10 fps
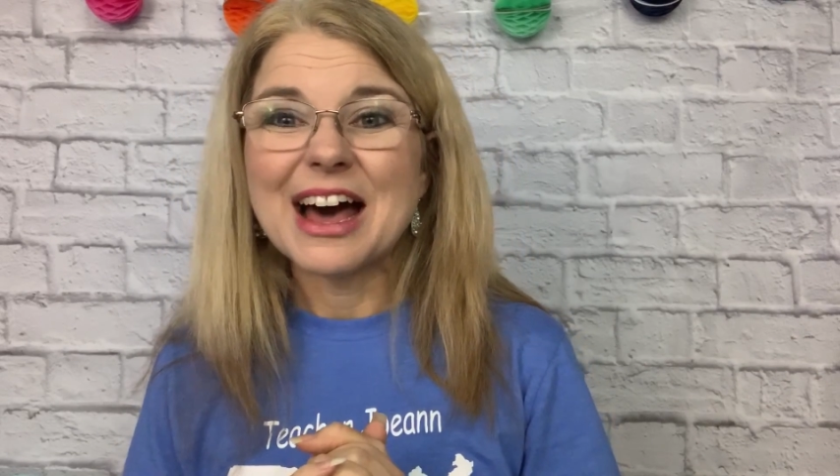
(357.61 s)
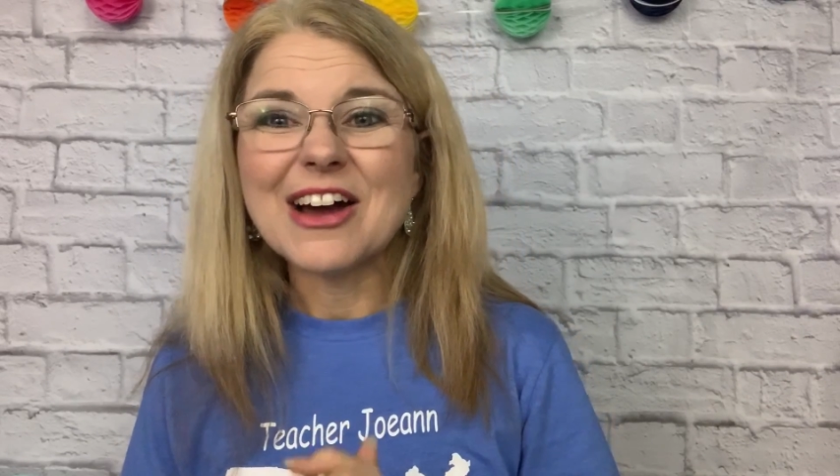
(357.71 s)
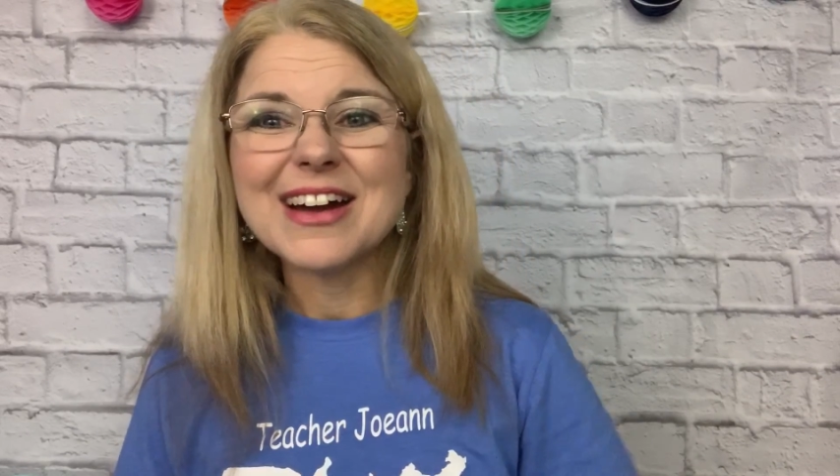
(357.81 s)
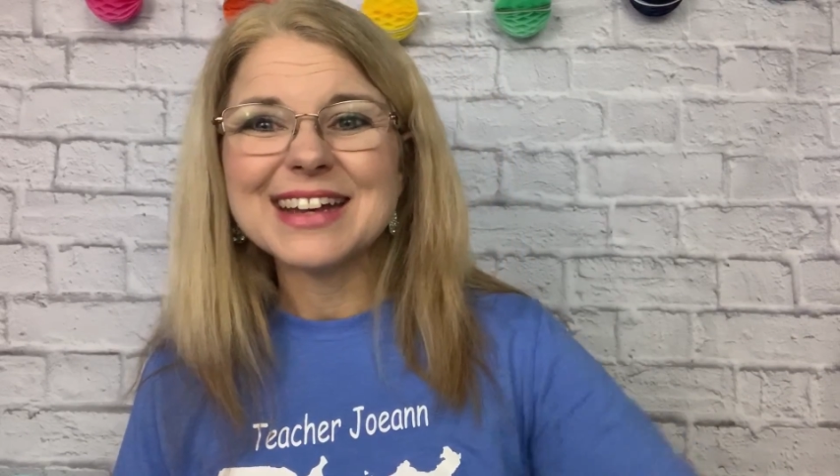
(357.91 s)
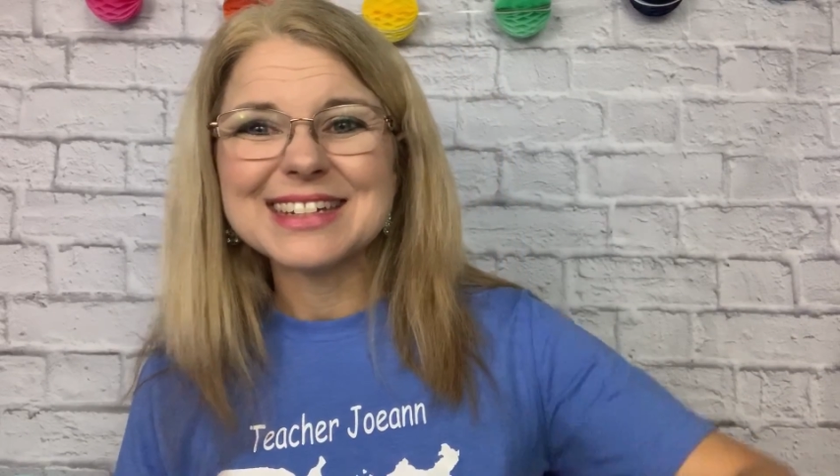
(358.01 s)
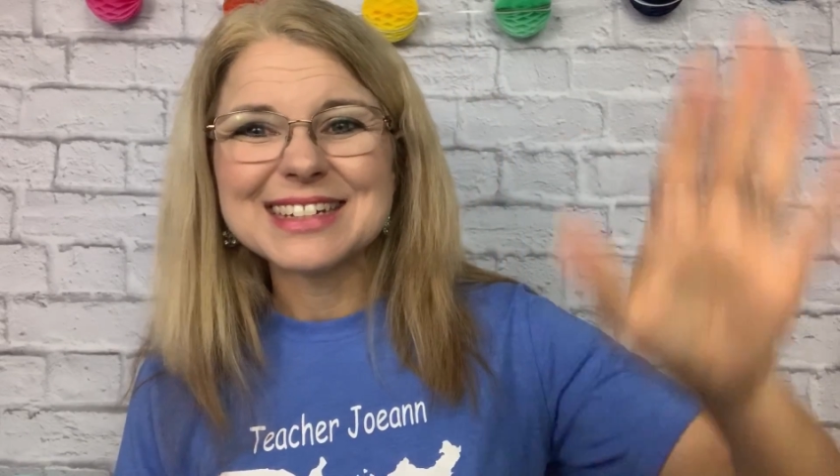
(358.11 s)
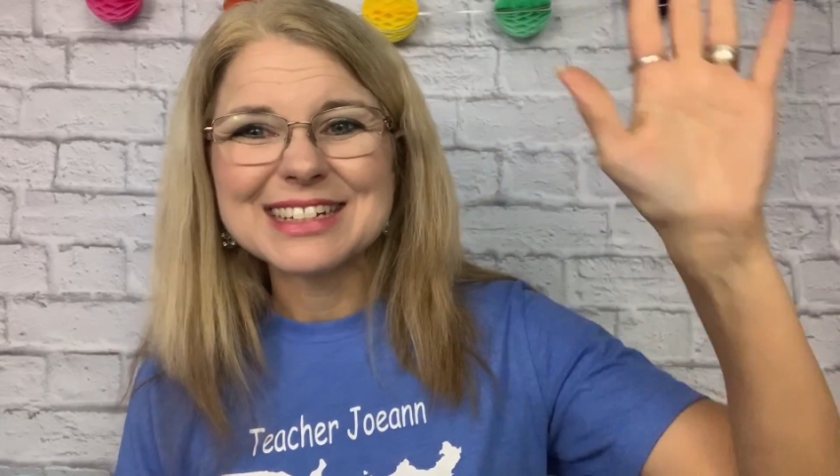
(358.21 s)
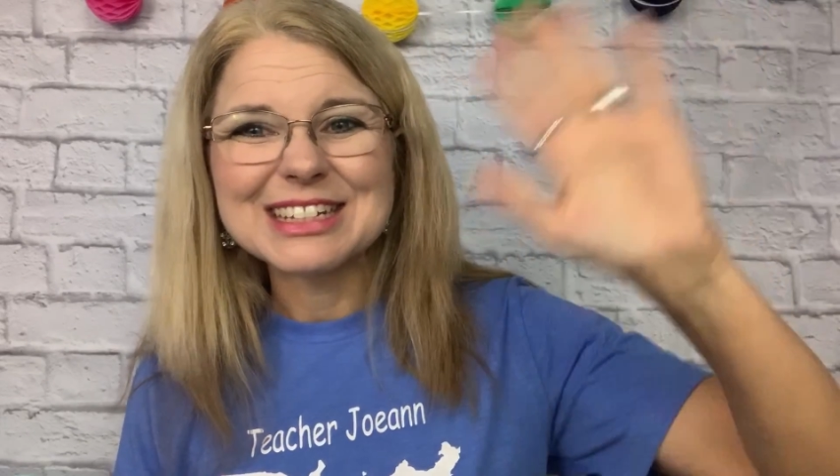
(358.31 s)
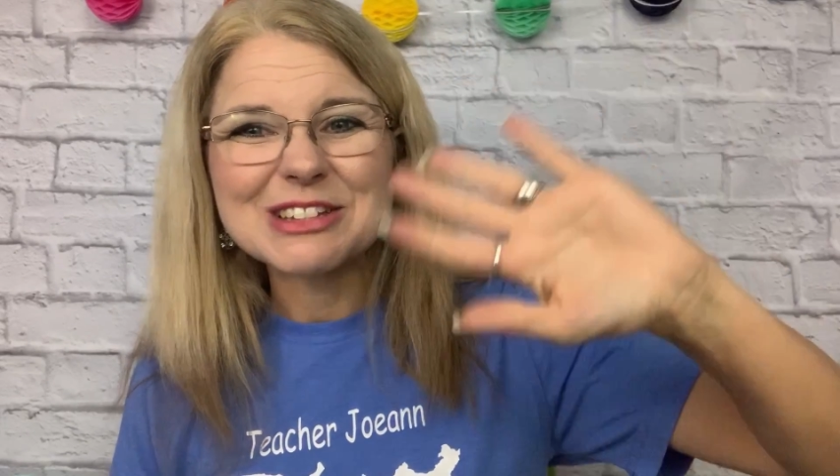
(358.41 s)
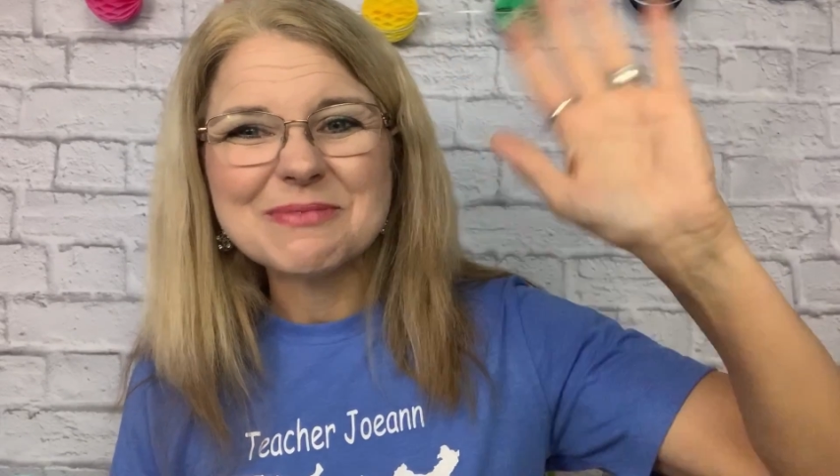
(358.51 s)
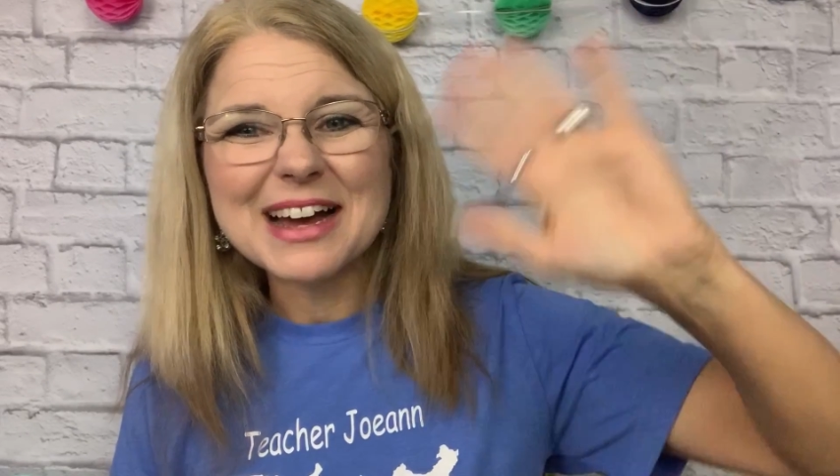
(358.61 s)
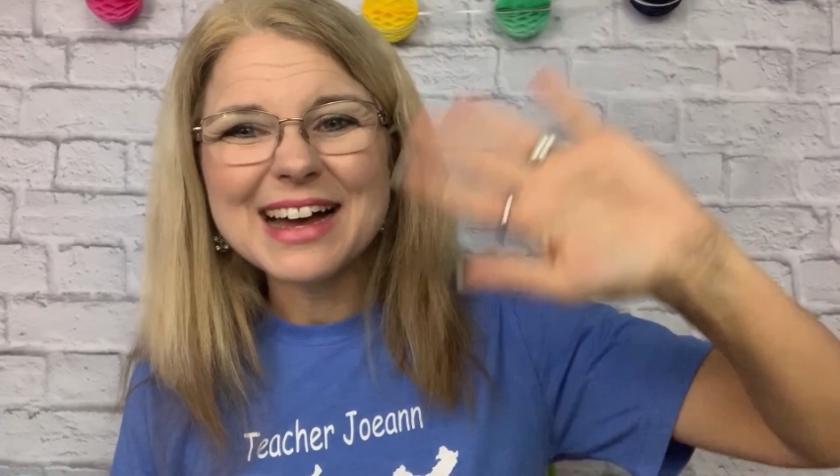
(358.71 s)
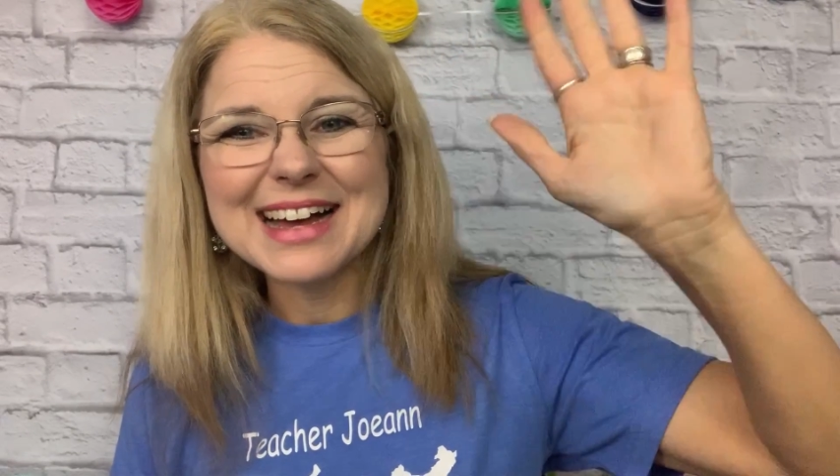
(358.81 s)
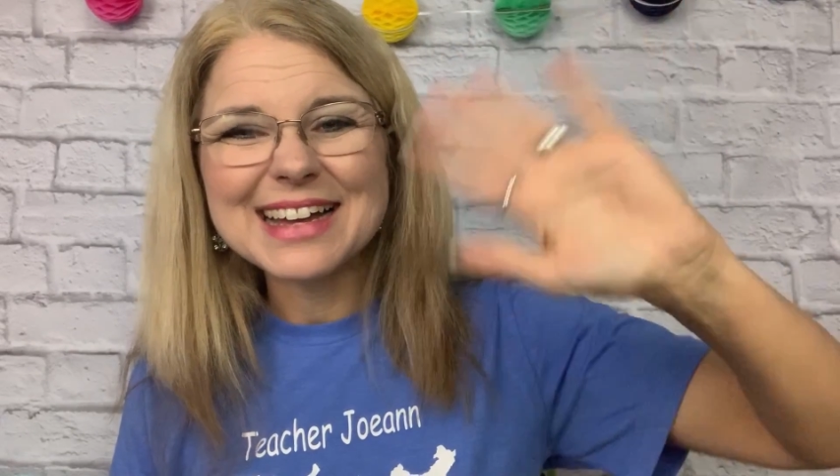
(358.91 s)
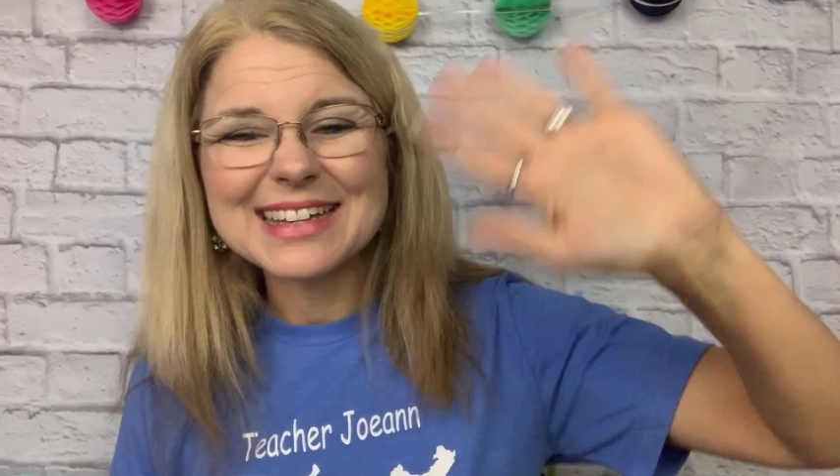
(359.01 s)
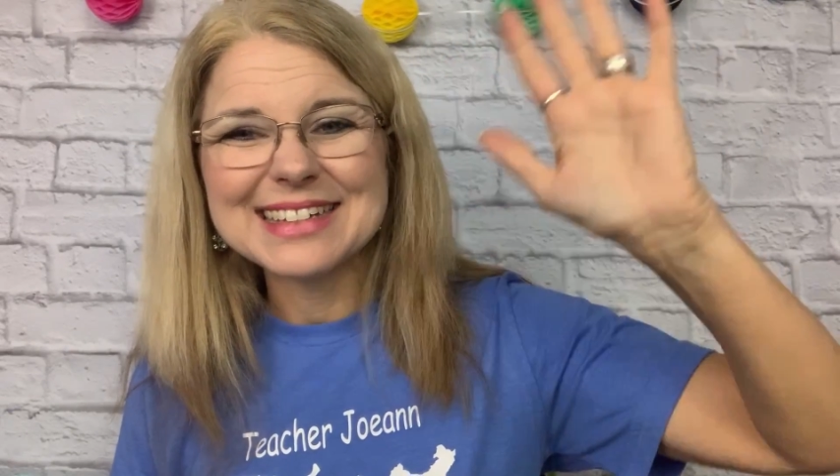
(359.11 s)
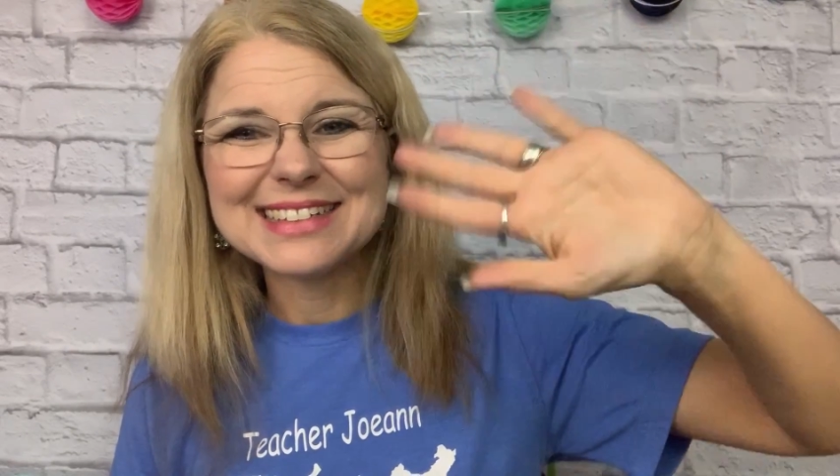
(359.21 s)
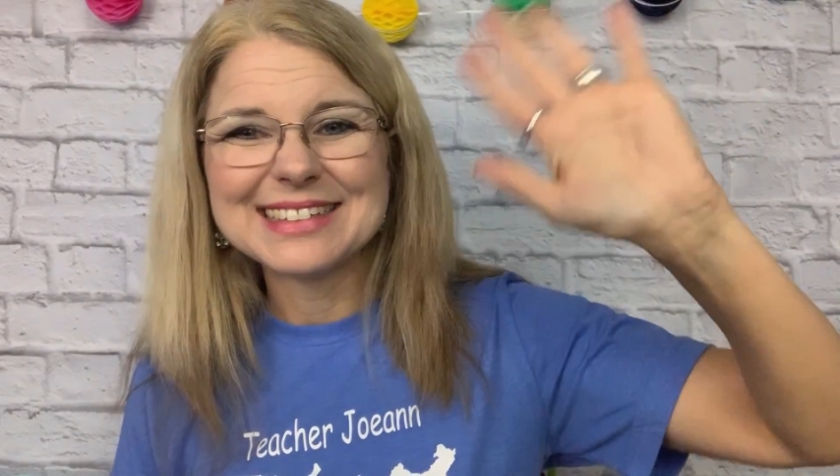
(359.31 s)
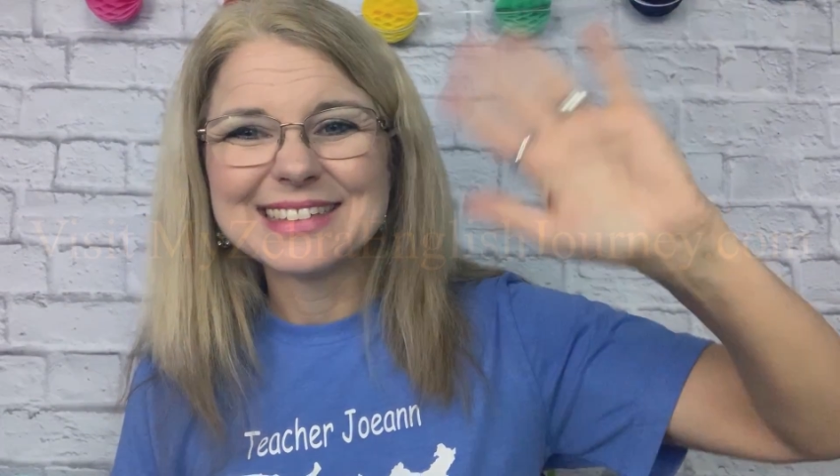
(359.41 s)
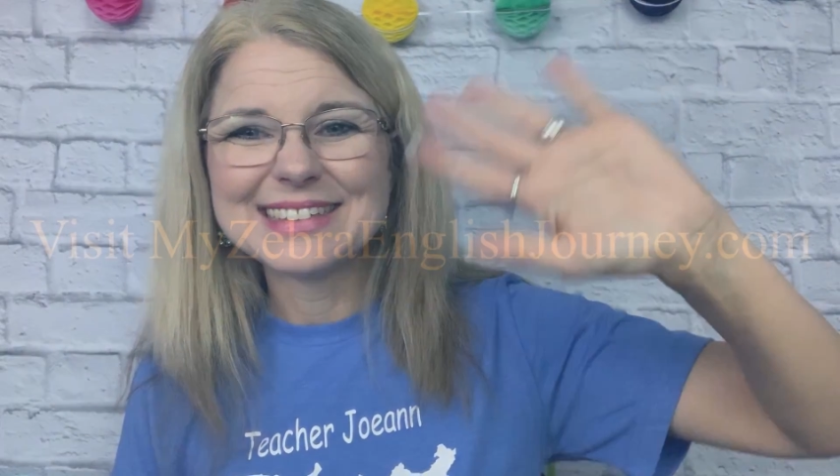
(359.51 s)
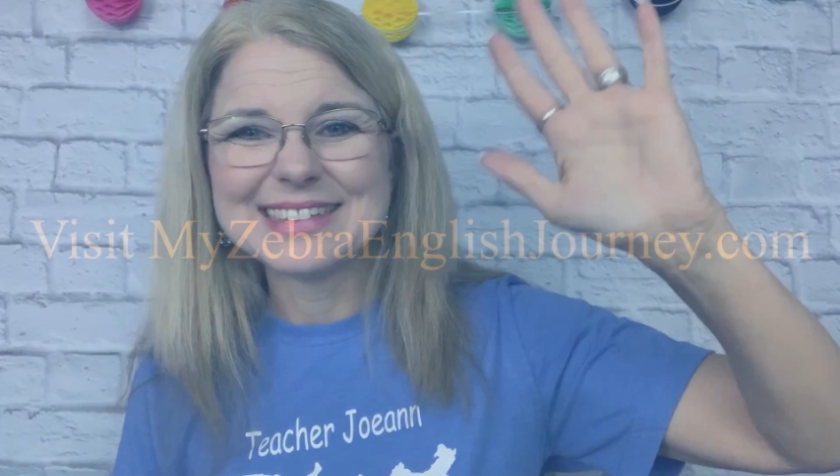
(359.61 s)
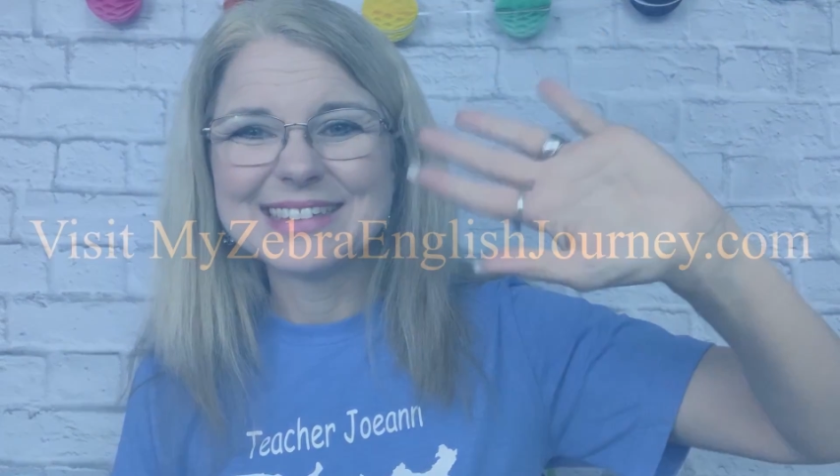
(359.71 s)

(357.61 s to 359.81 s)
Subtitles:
All right, goodbye.